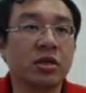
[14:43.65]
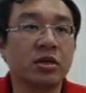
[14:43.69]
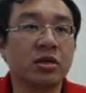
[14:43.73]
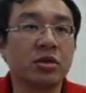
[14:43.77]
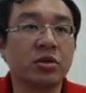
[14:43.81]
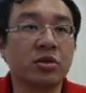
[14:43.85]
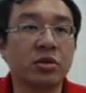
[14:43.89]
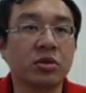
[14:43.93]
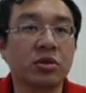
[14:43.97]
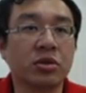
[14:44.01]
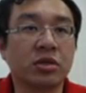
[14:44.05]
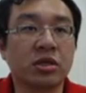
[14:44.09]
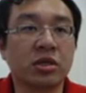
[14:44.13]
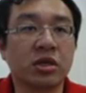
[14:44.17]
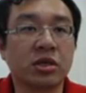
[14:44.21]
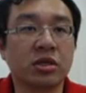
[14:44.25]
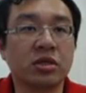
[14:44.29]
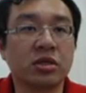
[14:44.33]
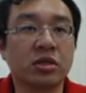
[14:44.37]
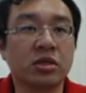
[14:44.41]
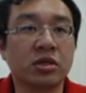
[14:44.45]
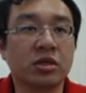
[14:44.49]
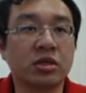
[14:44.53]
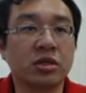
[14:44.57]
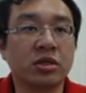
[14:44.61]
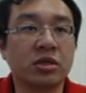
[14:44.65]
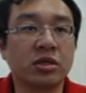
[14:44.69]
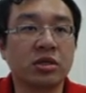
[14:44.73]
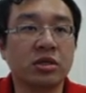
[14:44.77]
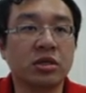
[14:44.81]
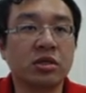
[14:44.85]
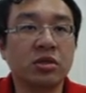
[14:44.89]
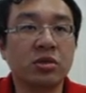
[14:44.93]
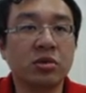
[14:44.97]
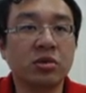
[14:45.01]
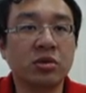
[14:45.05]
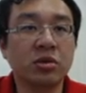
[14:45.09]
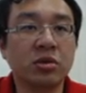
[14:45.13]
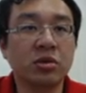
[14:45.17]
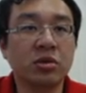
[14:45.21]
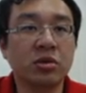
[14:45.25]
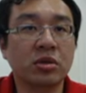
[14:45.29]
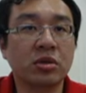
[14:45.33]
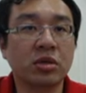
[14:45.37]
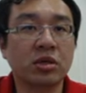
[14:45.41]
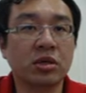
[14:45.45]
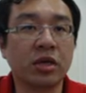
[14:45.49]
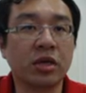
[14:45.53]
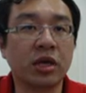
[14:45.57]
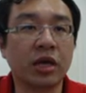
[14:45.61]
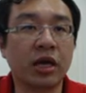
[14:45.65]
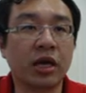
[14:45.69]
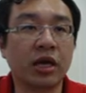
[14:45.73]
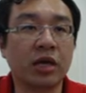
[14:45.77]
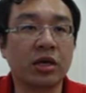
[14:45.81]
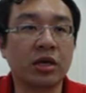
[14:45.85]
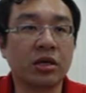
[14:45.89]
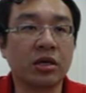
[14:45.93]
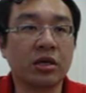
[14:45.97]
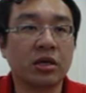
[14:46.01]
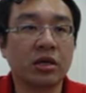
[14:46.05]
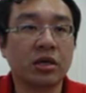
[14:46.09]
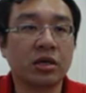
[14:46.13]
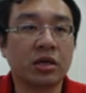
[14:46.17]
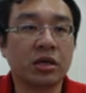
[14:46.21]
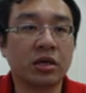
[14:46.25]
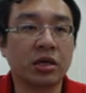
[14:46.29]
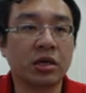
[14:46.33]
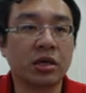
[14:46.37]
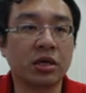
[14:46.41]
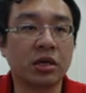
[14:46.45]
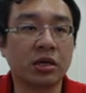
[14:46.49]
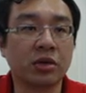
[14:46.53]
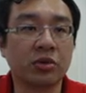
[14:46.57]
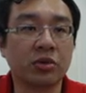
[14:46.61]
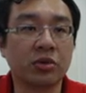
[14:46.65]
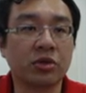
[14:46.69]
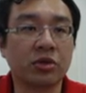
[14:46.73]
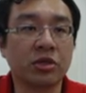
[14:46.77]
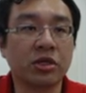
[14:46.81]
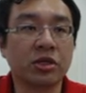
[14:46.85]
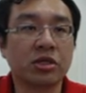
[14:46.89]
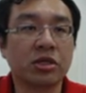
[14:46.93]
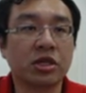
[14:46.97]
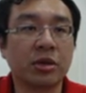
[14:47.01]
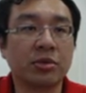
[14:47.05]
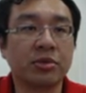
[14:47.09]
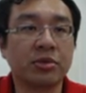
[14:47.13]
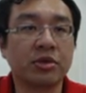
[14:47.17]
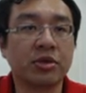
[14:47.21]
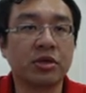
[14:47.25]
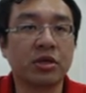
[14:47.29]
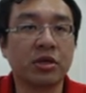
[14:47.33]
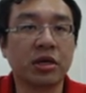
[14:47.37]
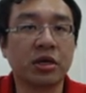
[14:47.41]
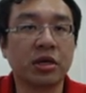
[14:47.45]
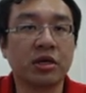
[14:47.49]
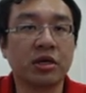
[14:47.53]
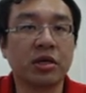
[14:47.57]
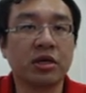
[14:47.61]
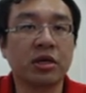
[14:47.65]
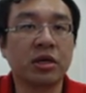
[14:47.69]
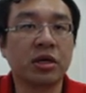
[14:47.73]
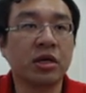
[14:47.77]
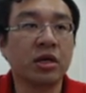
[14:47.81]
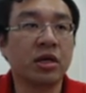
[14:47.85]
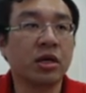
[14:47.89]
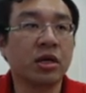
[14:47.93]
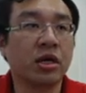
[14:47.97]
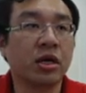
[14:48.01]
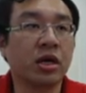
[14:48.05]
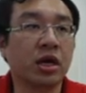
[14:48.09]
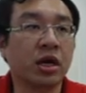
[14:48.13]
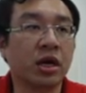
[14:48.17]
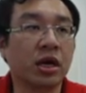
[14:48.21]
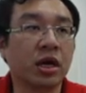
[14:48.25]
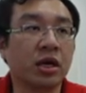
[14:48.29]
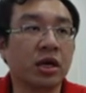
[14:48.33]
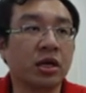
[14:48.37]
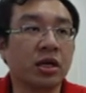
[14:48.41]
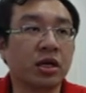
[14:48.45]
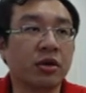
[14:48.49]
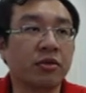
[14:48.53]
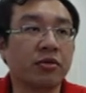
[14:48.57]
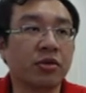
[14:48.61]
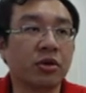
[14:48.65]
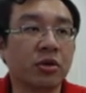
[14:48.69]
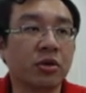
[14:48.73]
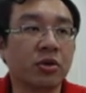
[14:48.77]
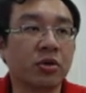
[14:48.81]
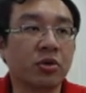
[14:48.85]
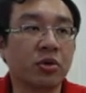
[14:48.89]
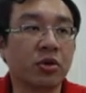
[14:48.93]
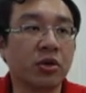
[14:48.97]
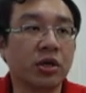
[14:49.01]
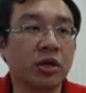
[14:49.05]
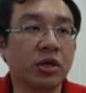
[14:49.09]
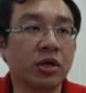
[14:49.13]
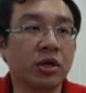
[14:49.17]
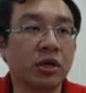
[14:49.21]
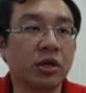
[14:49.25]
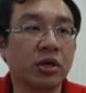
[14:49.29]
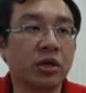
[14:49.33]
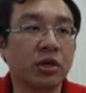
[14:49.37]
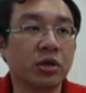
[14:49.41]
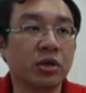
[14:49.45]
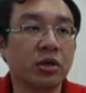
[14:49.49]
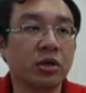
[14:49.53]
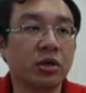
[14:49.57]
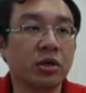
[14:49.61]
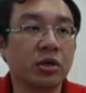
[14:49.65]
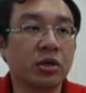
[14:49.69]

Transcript: rook takes g2, then king will just capture again, and if the queen